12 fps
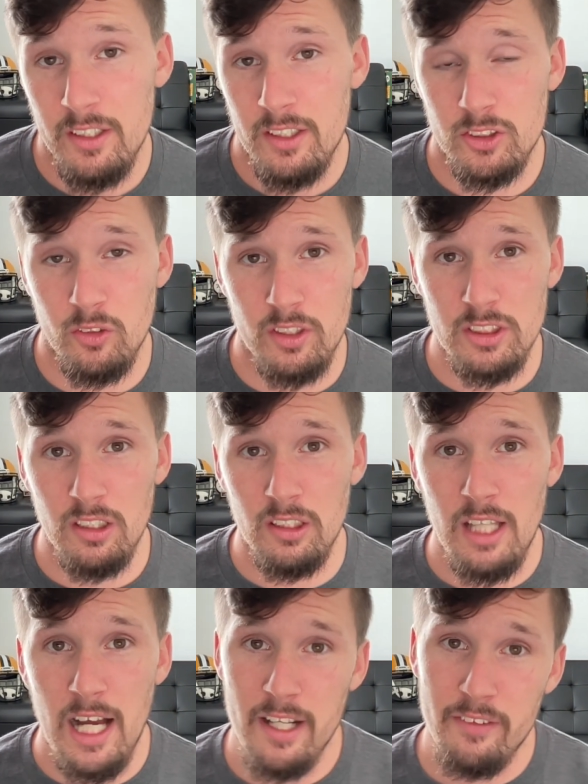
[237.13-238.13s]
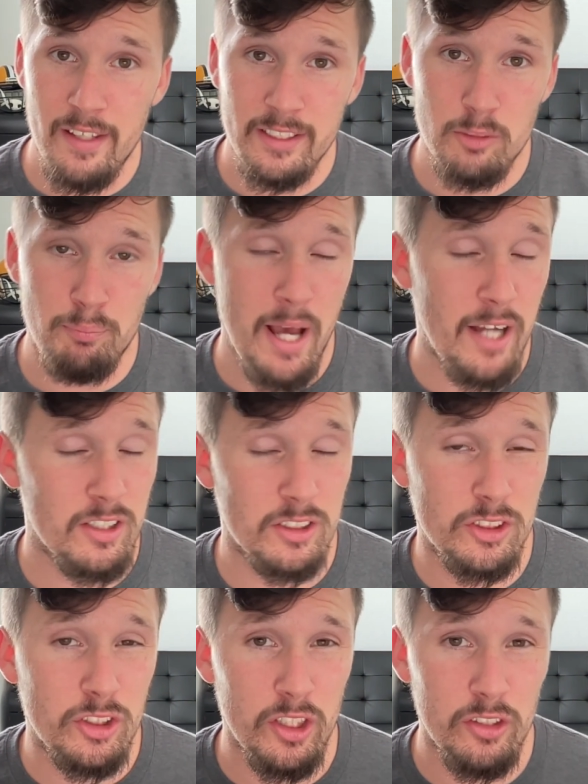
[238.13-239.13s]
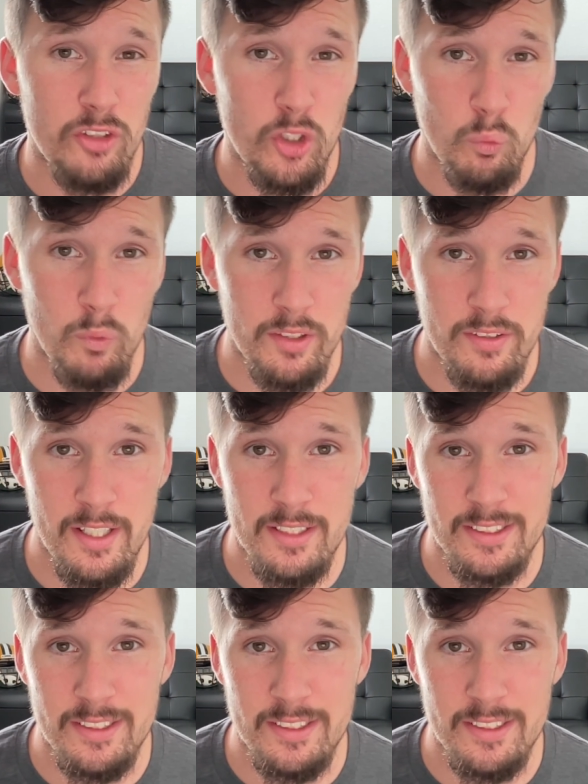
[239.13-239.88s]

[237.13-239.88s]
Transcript: So there's a lot of things the Packers could do with this.